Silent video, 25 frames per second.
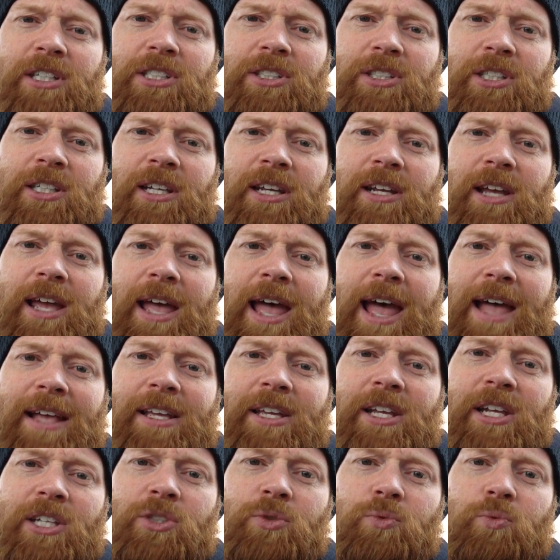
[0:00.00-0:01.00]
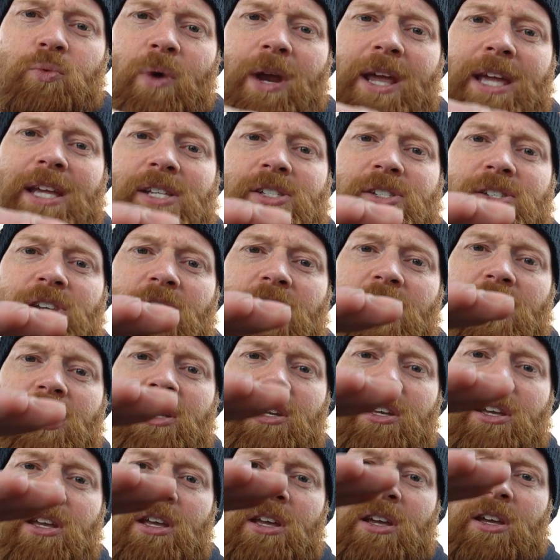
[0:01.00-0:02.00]
is
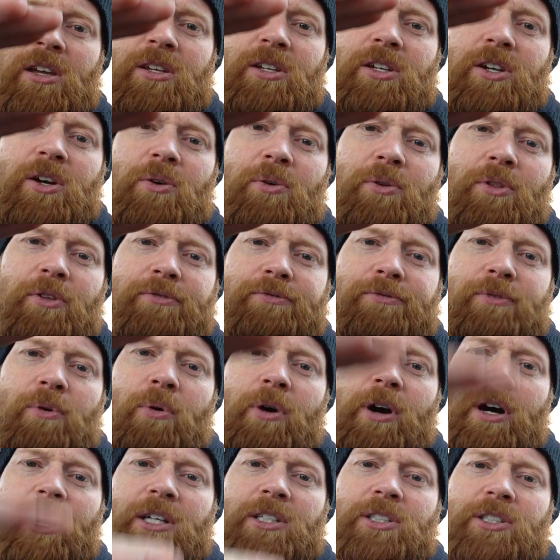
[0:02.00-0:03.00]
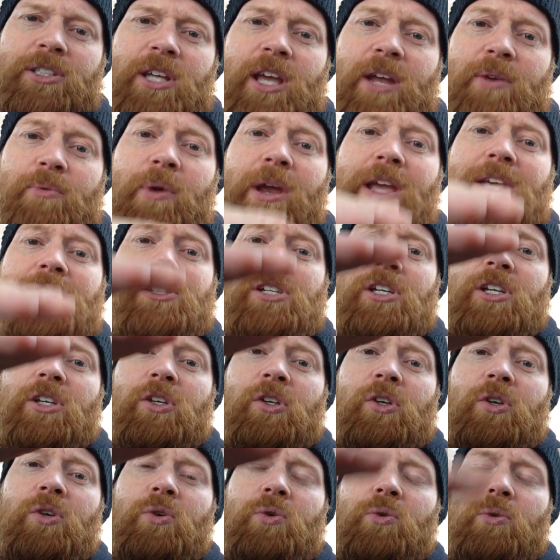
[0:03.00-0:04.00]
raising, you know, the forks and
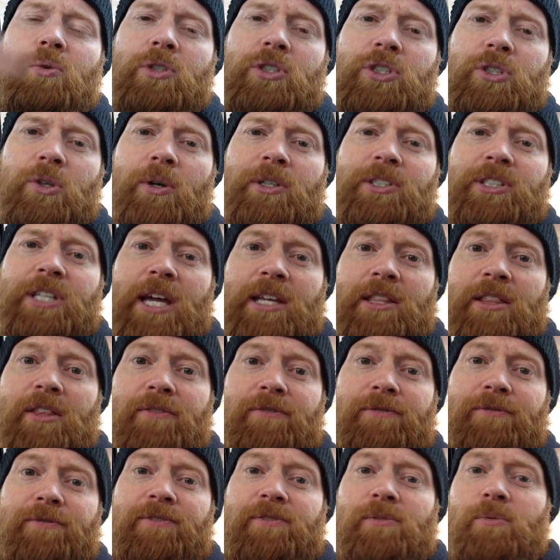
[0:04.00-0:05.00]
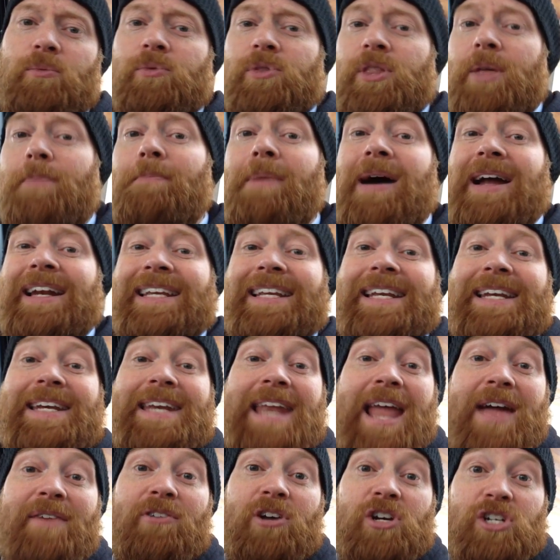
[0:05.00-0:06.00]
raising you. So it's like the money
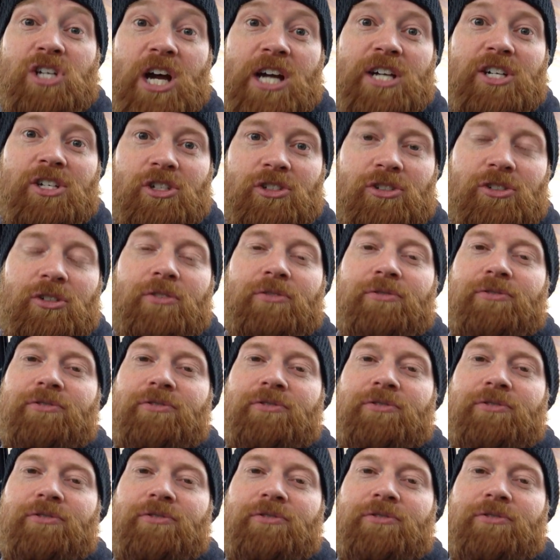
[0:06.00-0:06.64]
never touches your